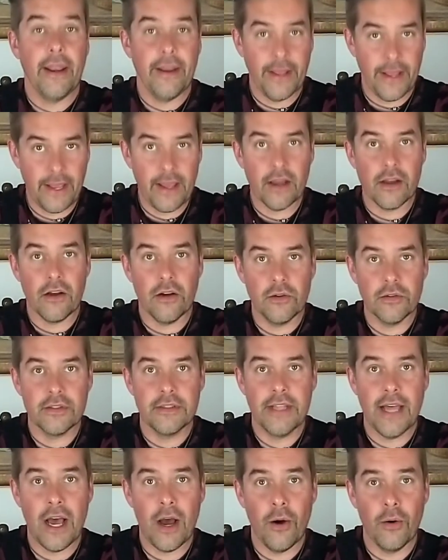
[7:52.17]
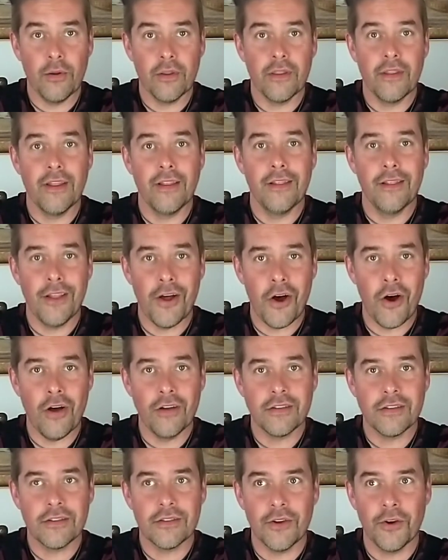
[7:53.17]
And here goes now the
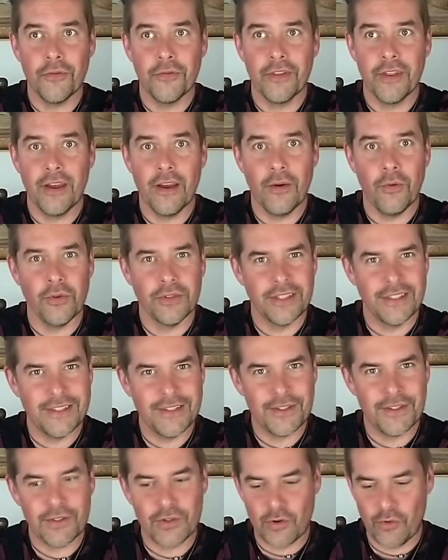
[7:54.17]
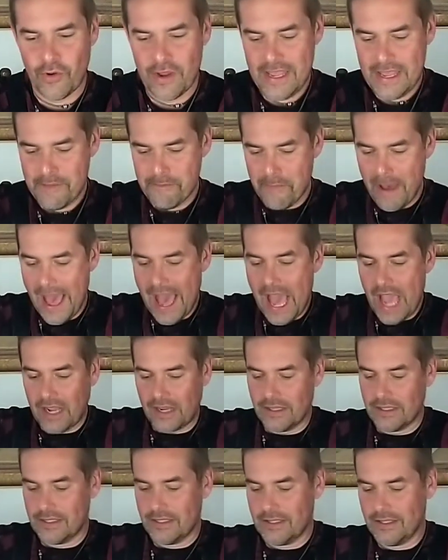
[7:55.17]
last of the, 3
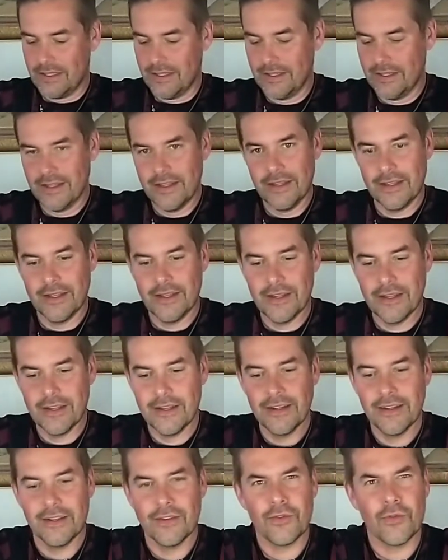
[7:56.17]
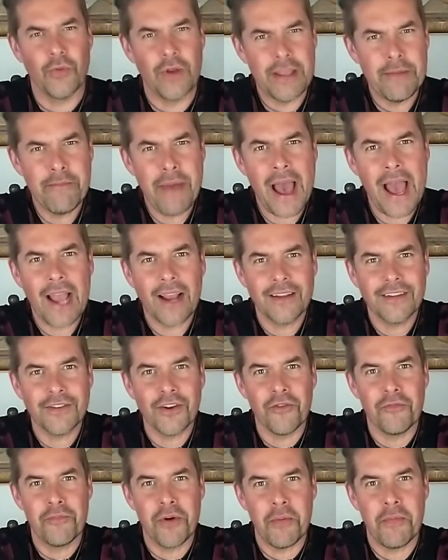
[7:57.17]
bags? 3
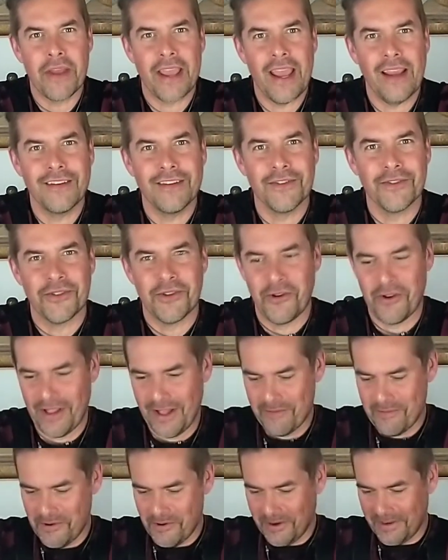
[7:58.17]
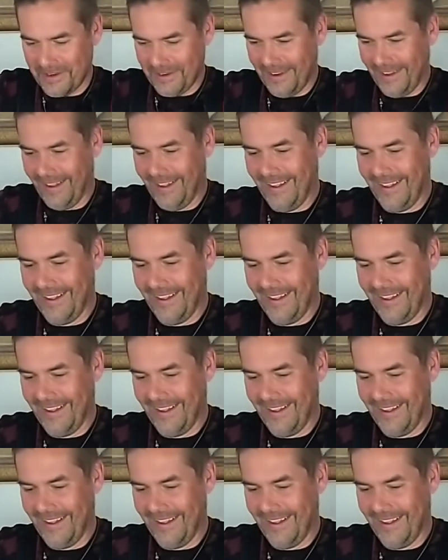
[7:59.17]
bags of propagation soil I bought.